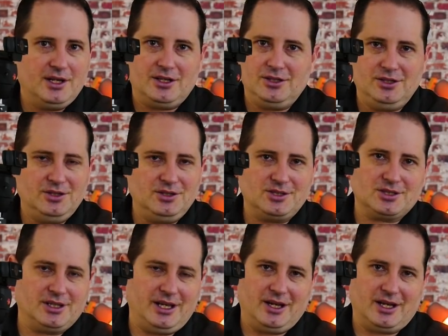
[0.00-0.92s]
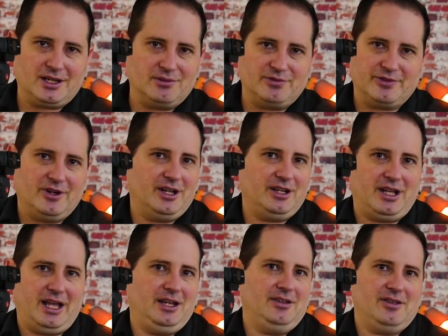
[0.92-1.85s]
Usually I can find
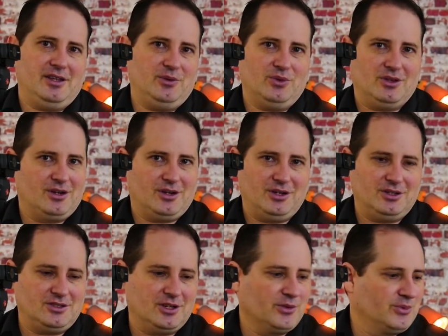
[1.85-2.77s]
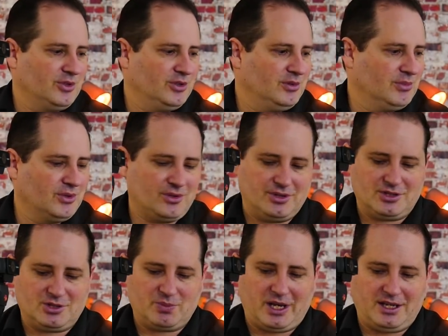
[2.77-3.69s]
anything within a hotel room or a
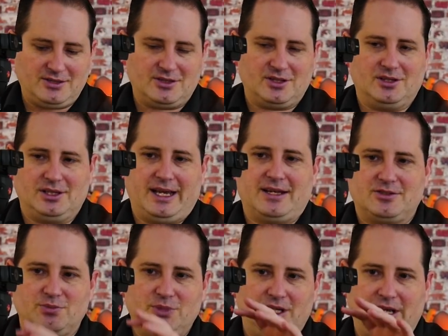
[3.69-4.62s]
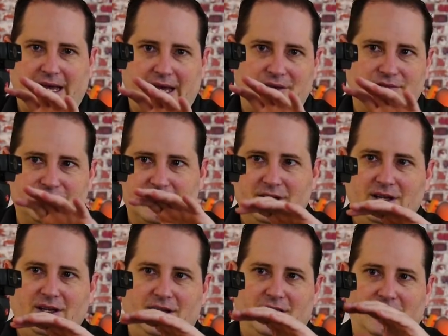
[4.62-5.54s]
space that allows me to have
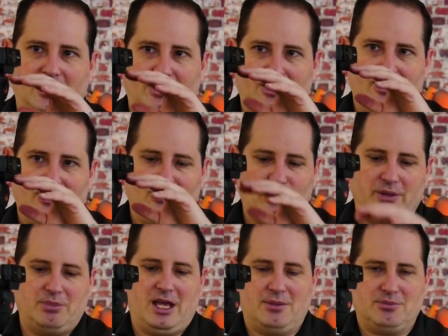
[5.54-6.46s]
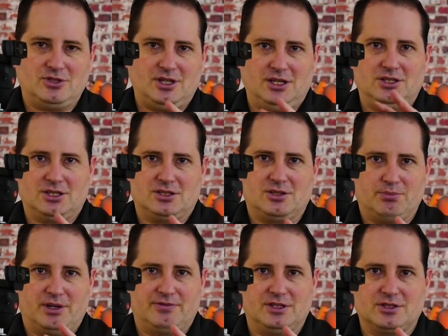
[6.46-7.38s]
the webcam sitting just
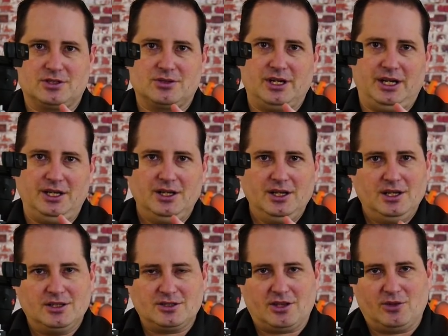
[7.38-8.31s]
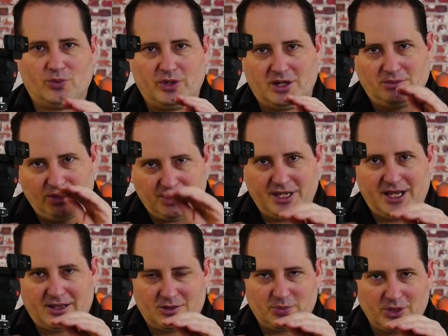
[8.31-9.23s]
above the screen so that when I'm looking
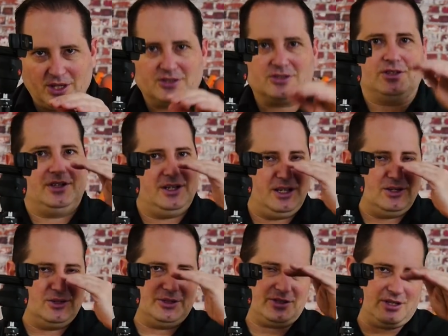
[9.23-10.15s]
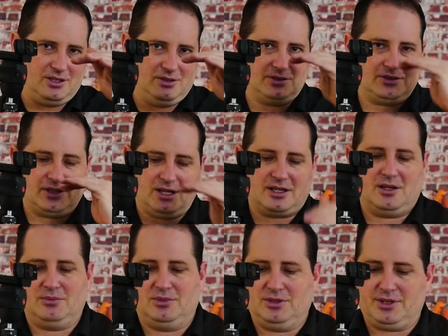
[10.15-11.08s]
at the person, it also looks like
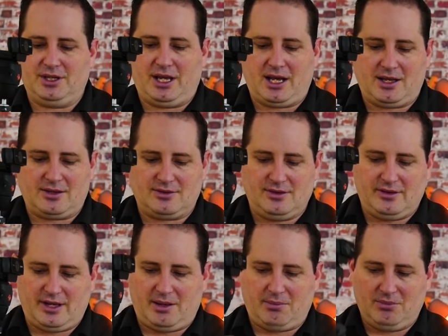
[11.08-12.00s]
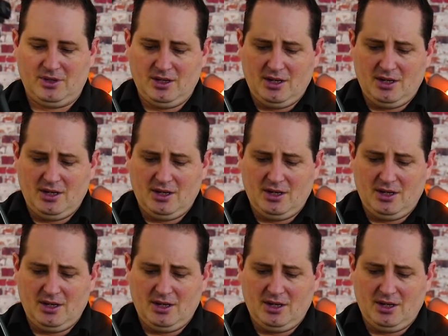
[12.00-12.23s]
I'm looking at them.